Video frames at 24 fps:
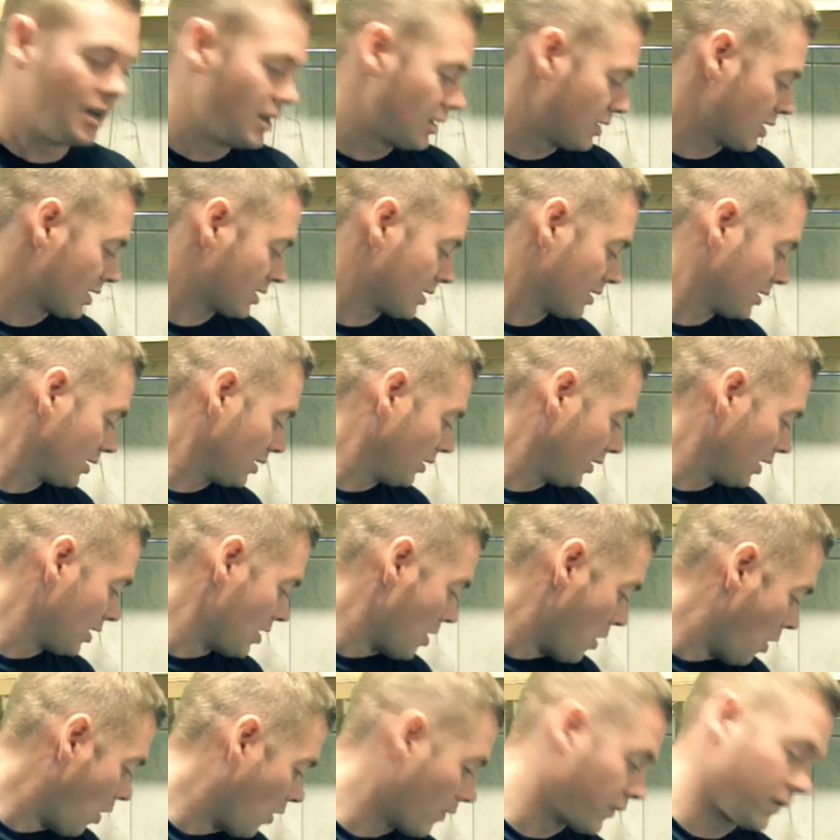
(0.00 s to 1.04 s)
just until you
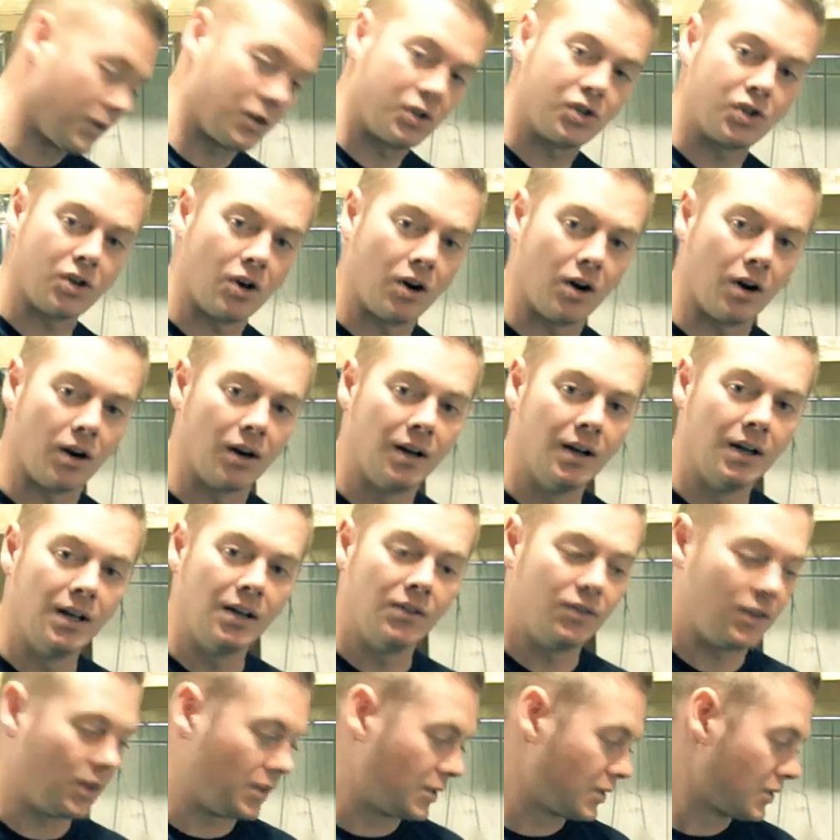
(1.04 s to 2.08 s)
know for sure
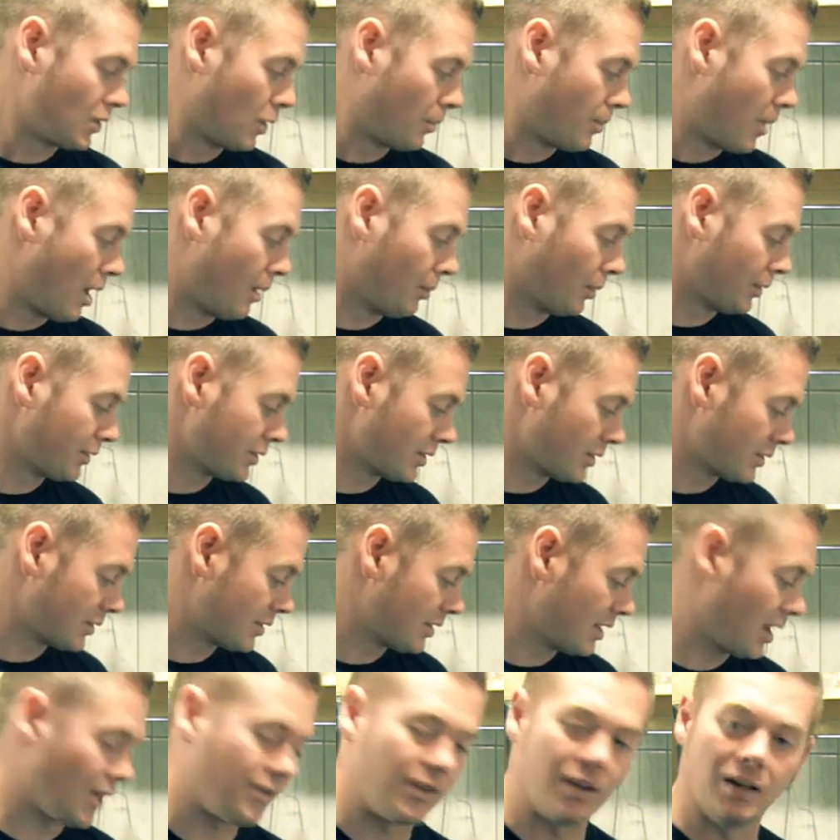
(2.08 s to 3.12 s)
that there's no bubbles, there's
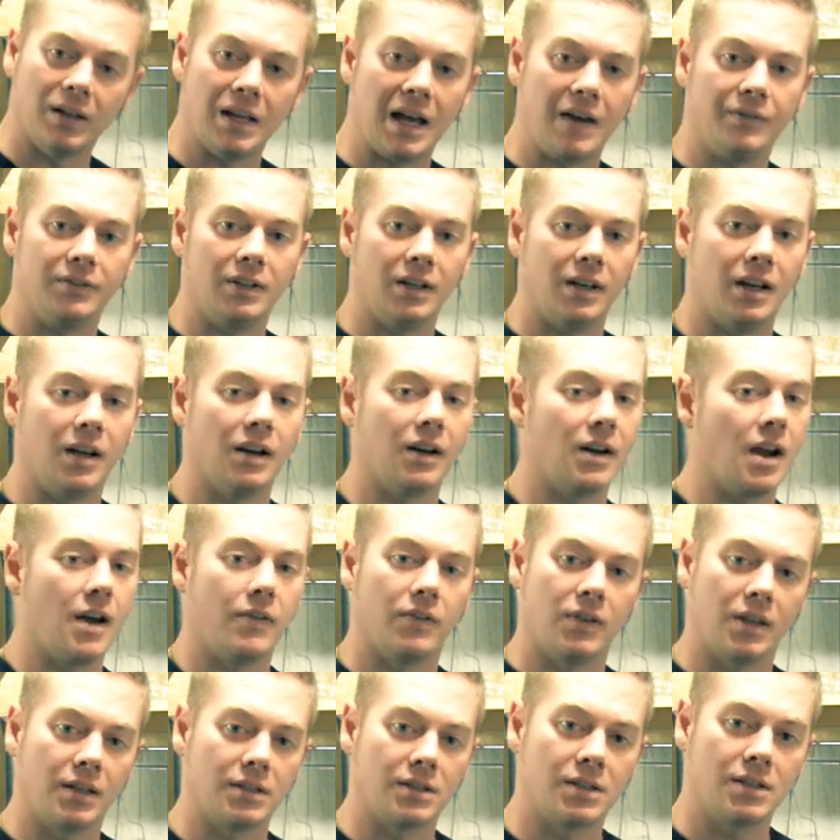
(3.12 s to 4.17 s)
nothing left in here,
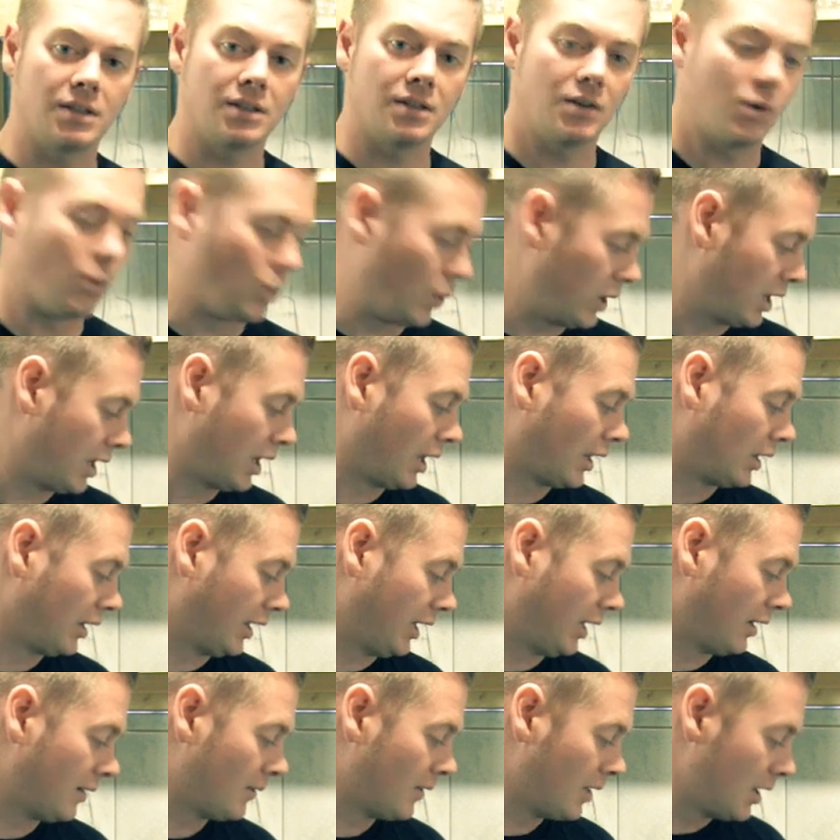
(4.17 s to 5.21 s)
everything's squeaky
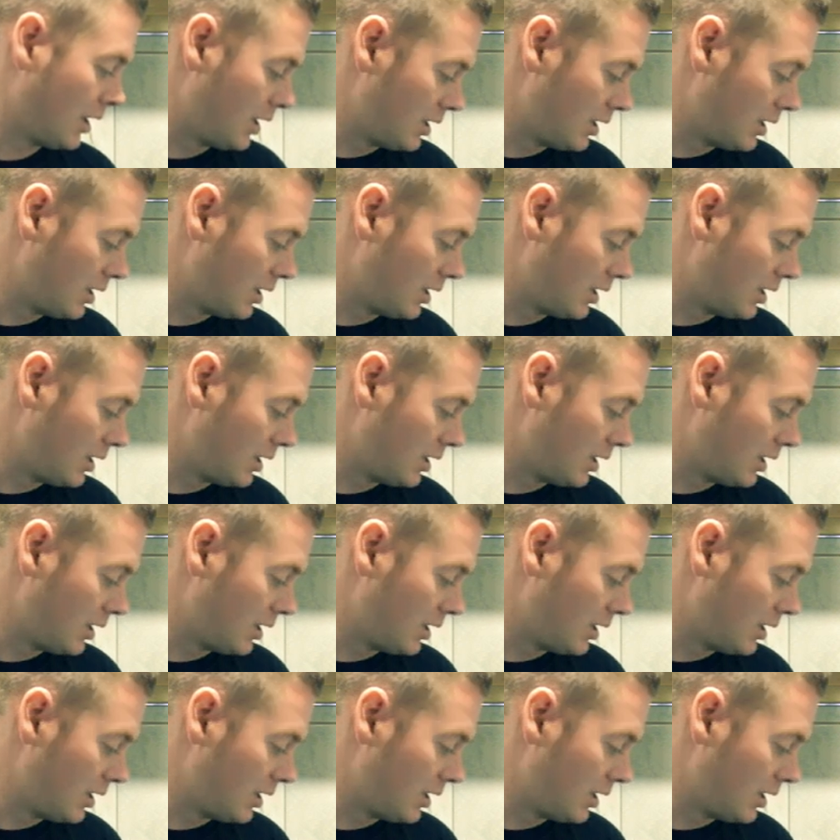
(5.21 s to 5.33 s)
clean.